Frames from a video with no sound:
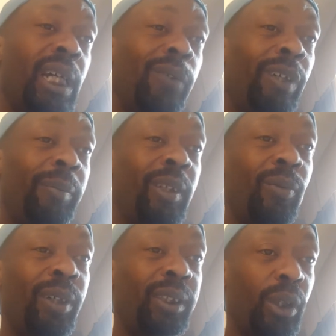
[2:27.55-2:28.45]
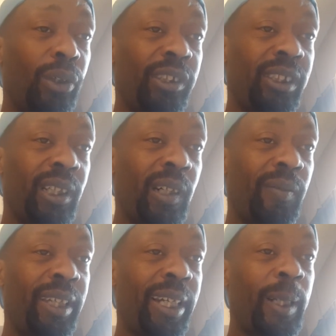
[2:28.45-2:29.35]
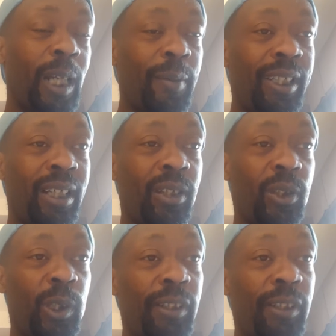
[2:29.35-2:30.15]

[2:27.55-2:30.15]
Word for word: reap the results of the economic downturn